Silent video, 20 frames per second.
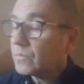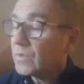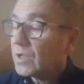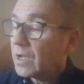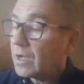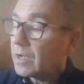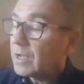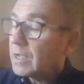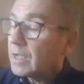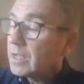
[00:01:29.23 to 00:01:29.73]

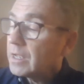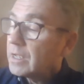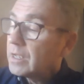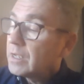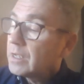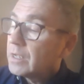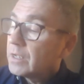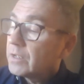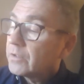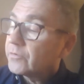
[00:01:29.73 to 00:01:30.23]
Uh,
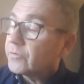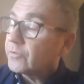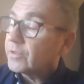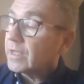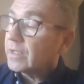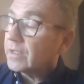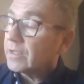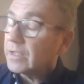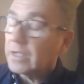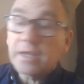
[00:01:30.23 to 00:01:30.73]
so
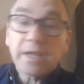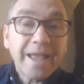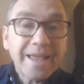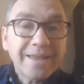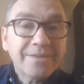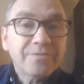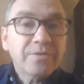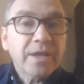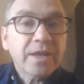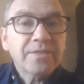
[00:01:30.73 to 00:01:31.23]
that uh,
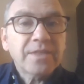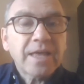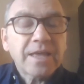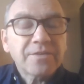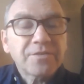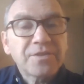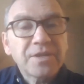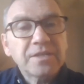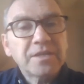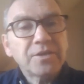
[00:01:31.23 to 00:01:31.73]
and and
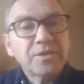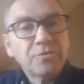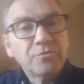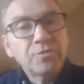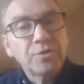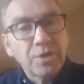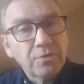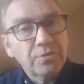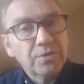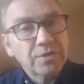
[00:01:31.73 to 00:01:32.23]
that thing that you
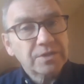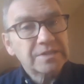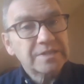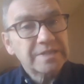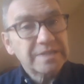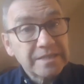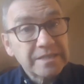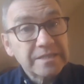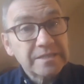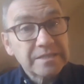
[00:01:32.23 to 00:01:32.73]
notice
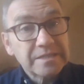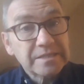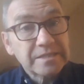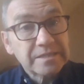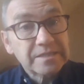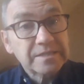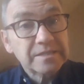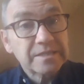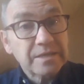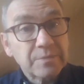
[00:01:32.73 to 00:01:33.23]
is
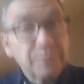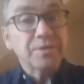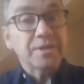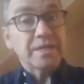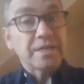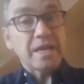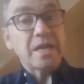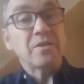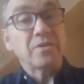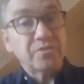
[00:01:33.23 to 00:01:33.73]

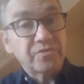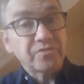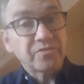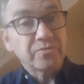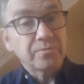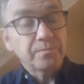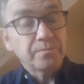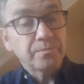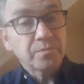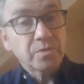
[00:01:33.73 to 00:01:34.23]
something else.
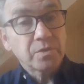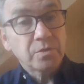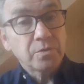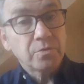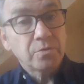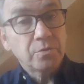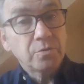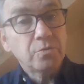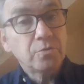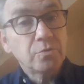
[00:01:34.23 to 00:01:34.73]

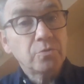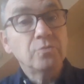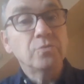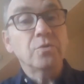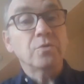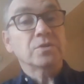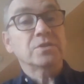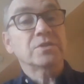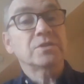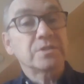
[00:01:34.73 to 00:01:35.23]
You, you
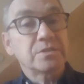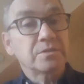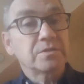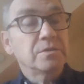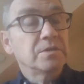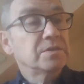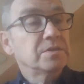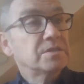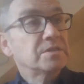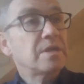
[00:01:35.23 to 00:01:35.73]
notice
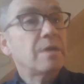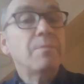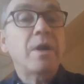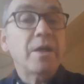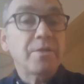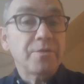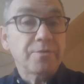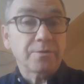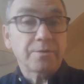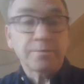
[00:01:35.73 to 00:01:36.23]
some
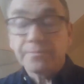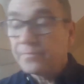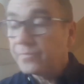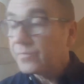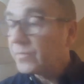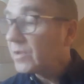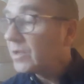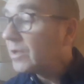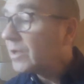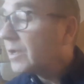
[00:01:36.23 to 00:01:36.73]
other.
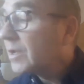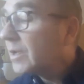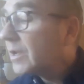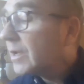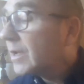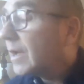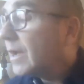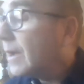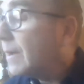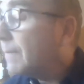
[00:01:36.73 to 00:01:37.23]

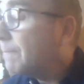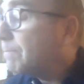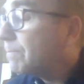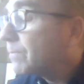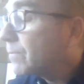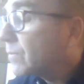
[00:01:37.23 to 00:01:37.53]
Um,